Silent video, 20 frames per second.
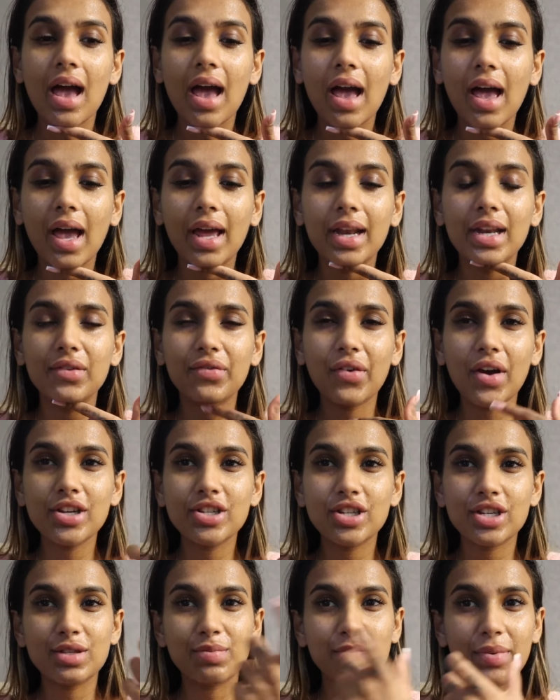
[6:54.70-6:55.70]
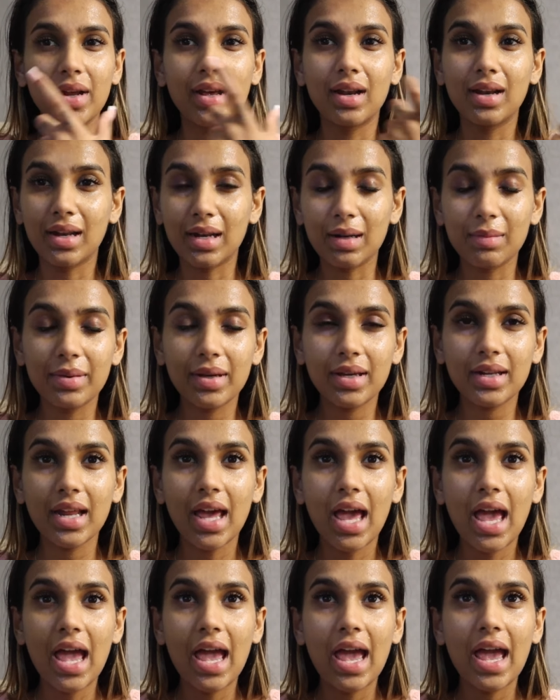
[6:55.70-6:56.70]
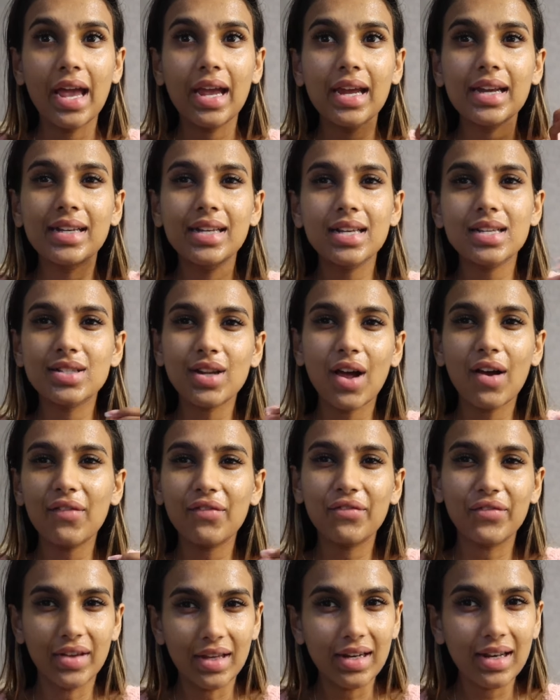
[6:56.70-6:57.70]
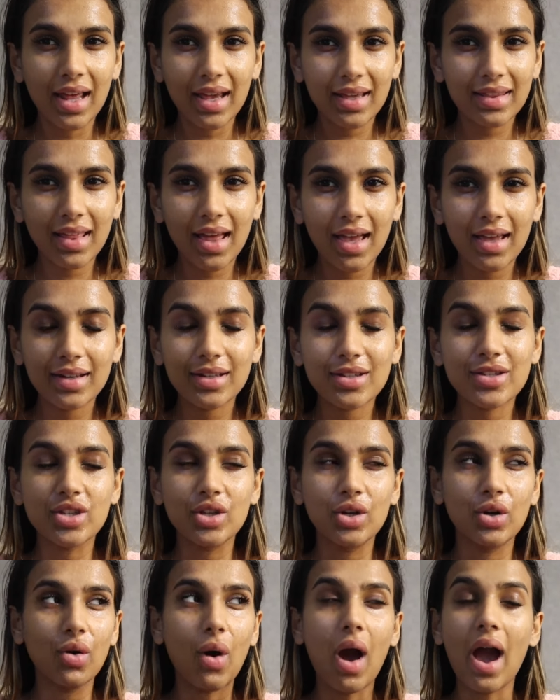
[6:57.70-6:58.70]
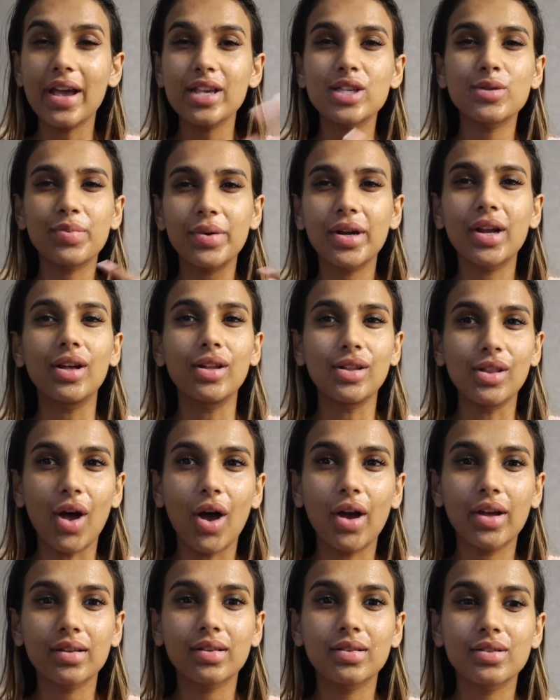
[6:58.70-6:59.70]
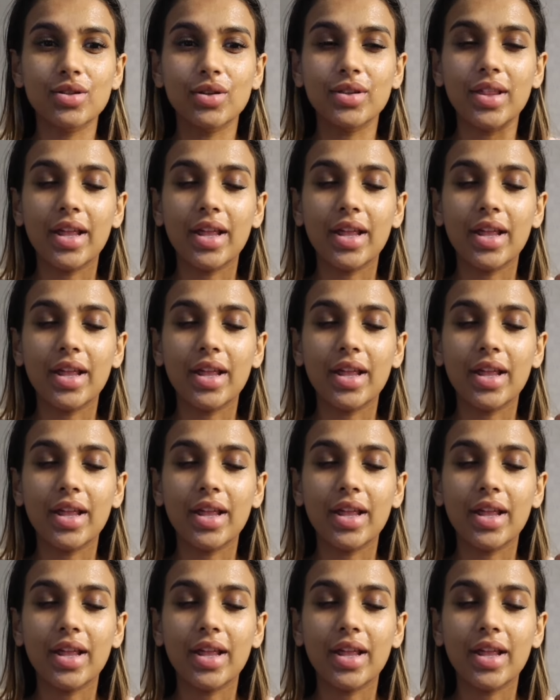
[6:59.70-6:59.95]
And if I just spray a little bit, it does not feel like that. So I spray a lot so